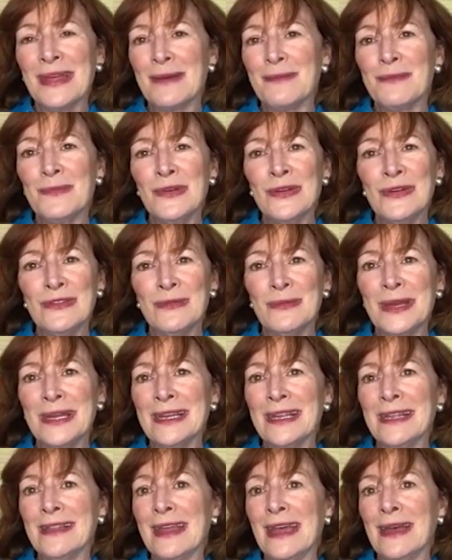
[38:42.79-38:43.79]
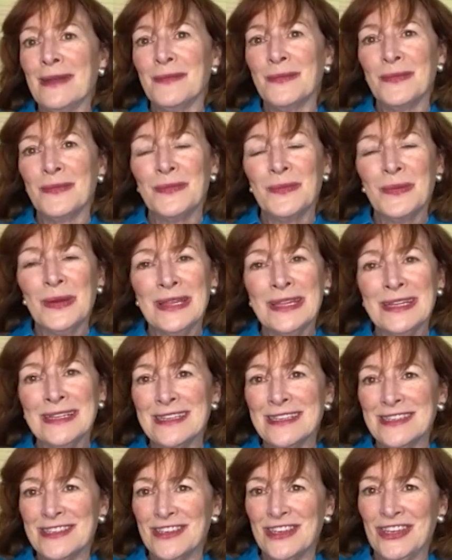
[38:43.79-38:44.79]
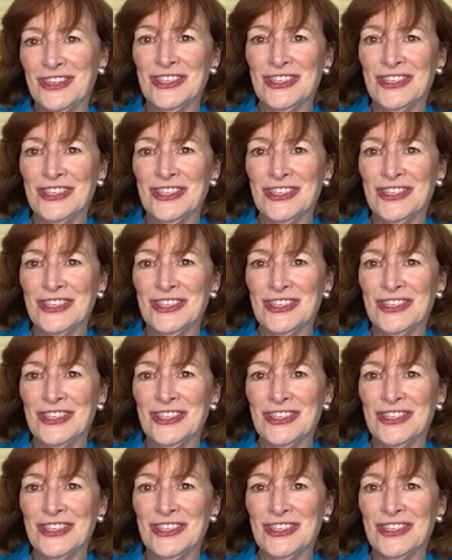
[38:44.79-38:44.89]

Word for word: movement and that willingness to